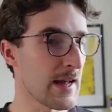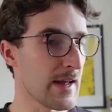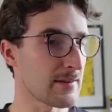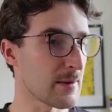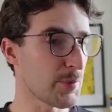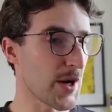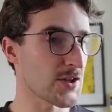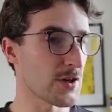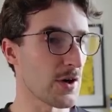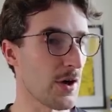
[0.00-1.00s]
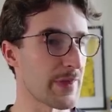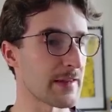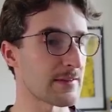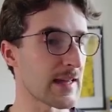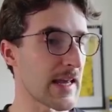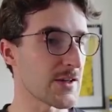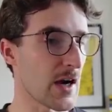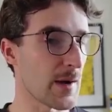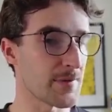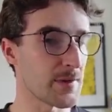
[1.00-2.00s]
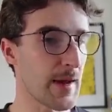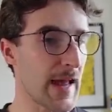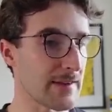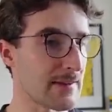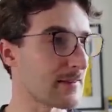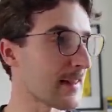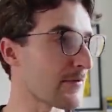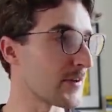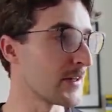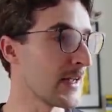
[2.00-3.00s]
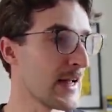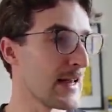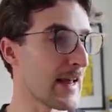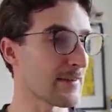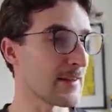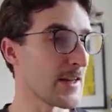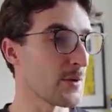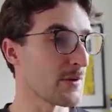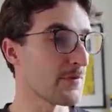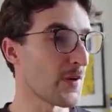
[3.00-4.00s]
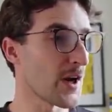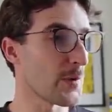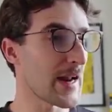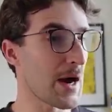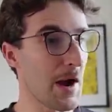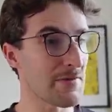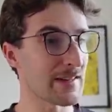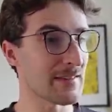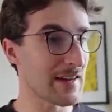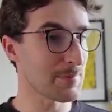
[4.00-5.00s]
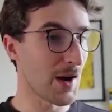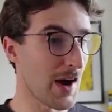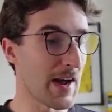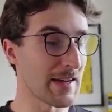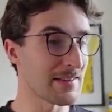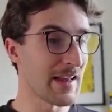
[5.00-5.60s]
his impression on this stage up to 87. Let's see who can follow. We're now having attacks behind.